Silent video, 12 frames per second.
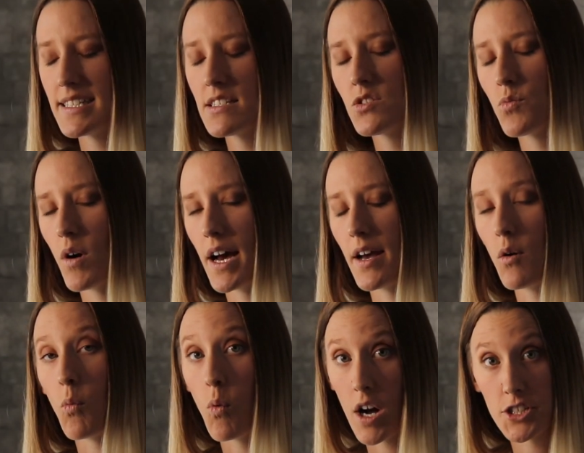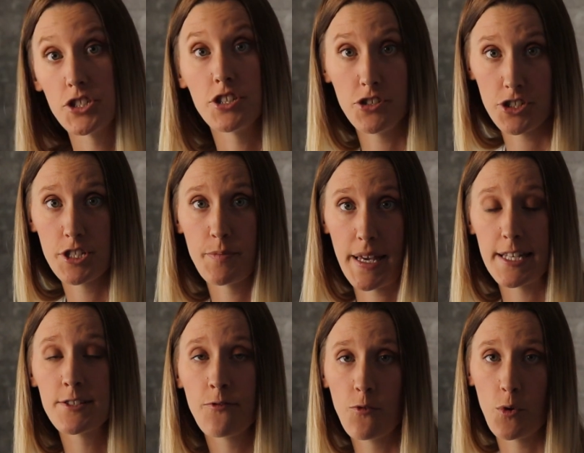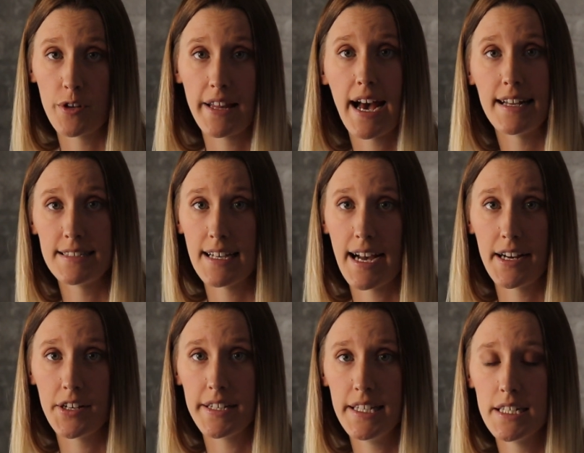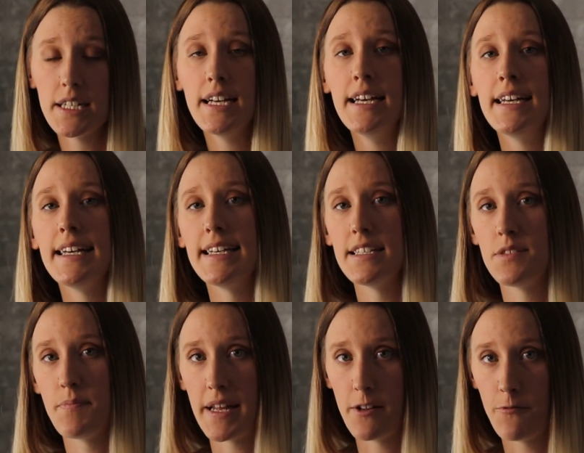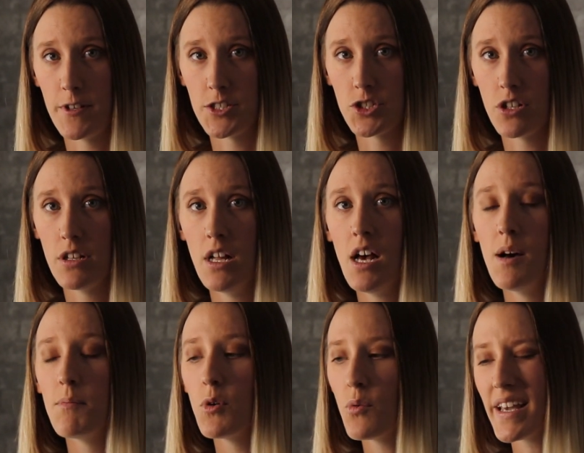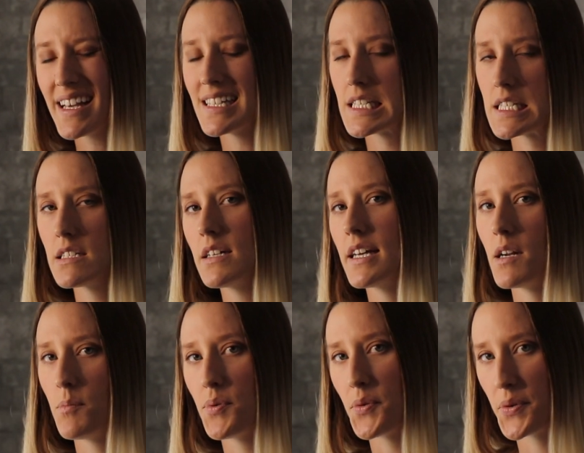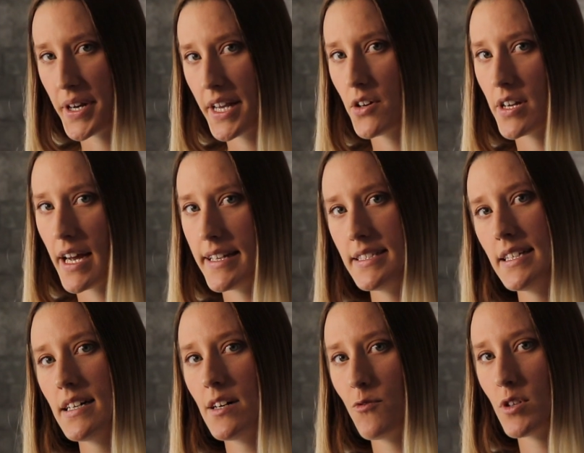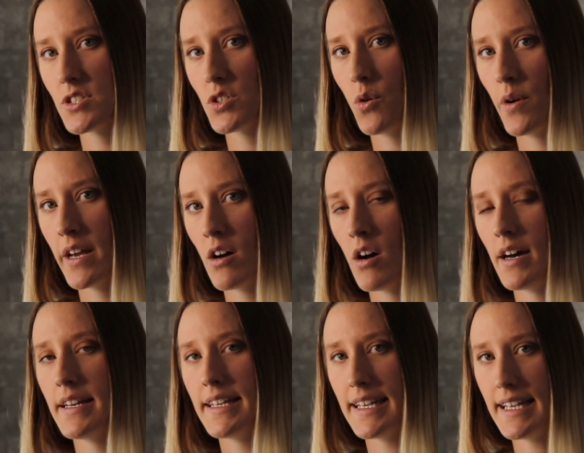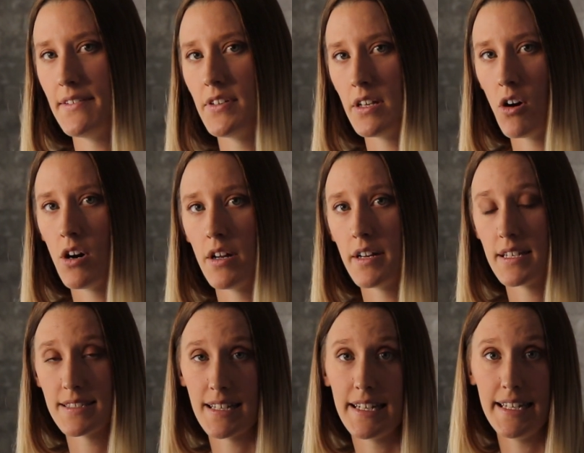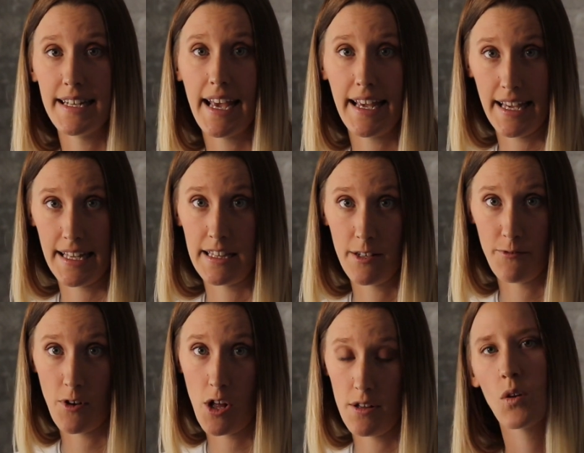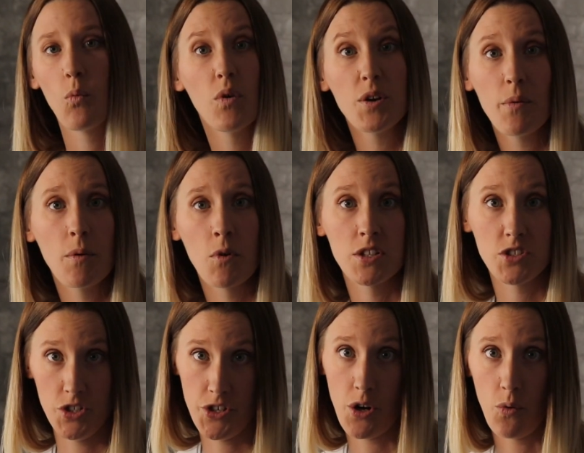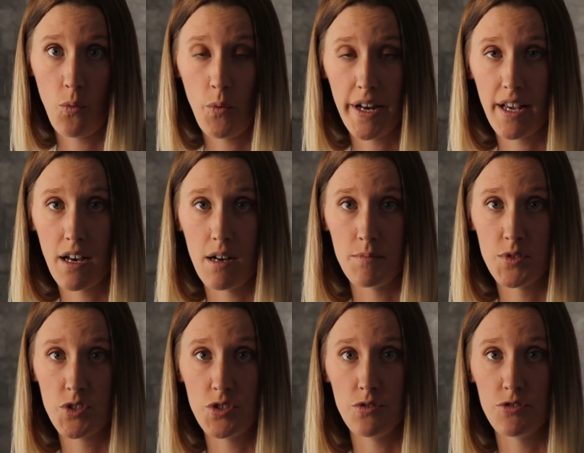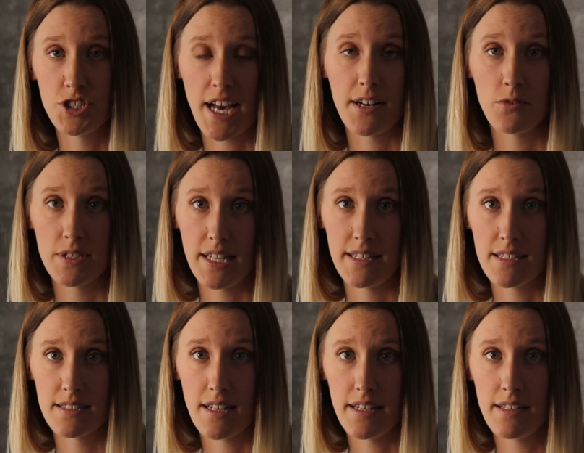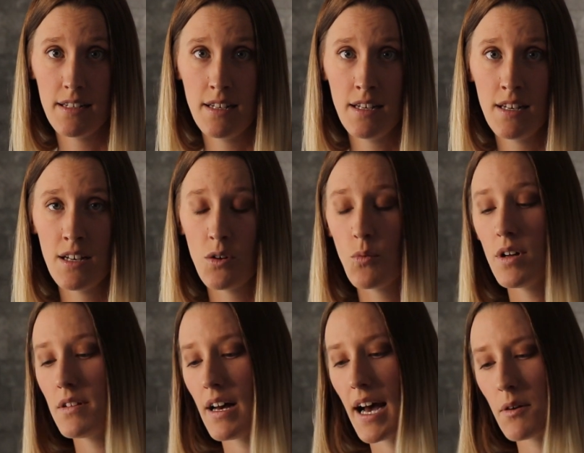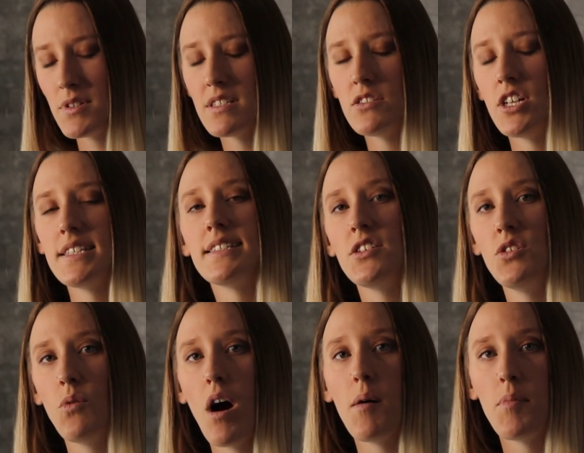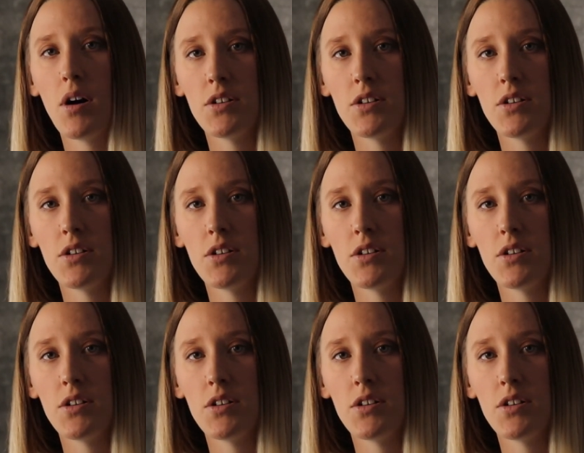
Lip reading: this is why watching your space for that entire year is beneficial. But we can still get a pretty good idea of what's going on even on a sunny day in the fall. What do we want to know when it comes to shadows and the sun? Well, I would suggest that you hop